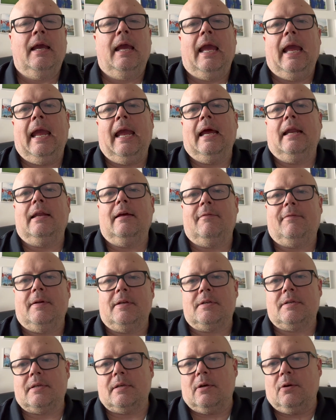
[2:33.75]
And if
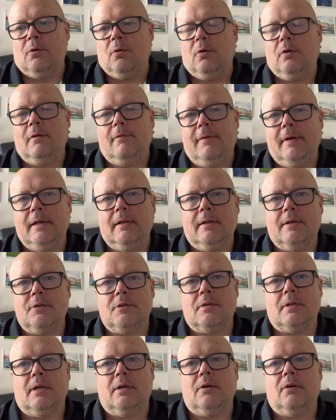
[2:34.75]
it's
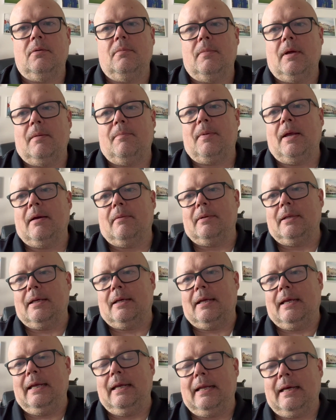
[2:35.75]
Odivelas, then you may be able to
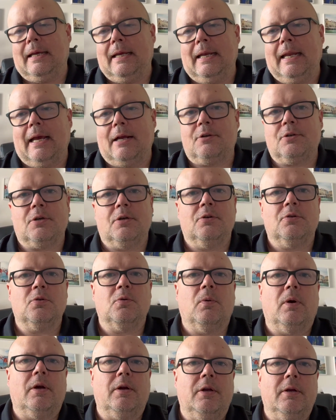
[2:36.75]
get a connection to
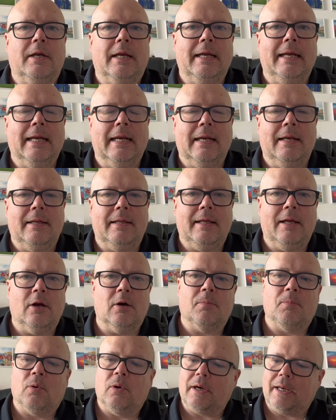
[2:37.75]
where you can get into the
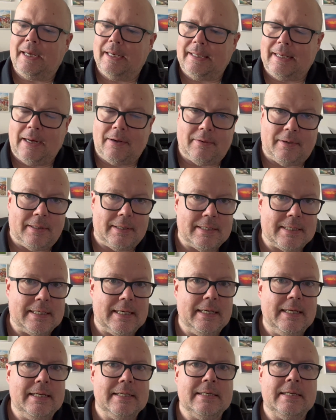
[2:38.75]
airport, get down to the
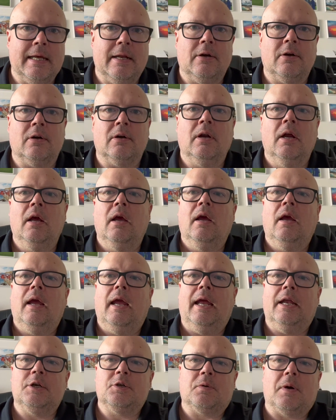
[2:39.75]
city center,
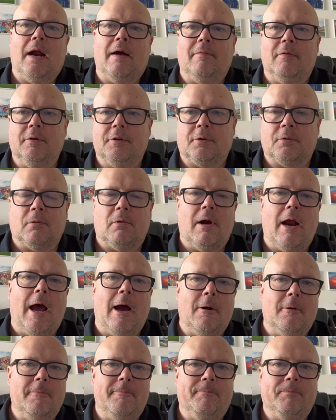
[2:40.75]
and travel
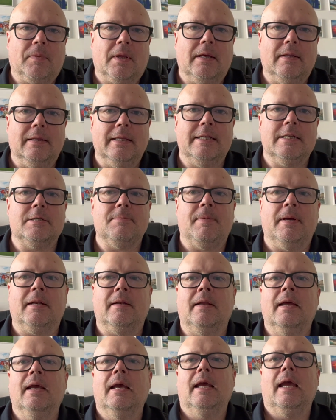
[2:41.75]
throughout
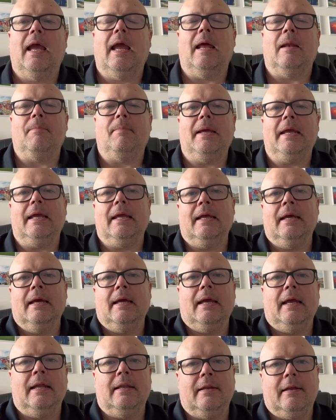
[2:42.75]
Lisbon and be
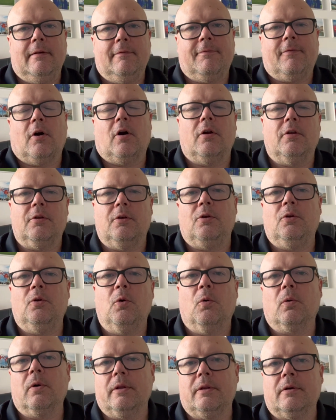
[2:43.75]
in the far
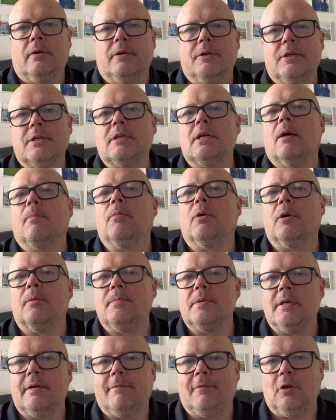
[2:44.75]
northern
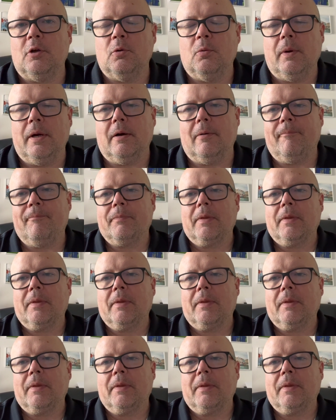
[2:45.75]
suburbs, if you will.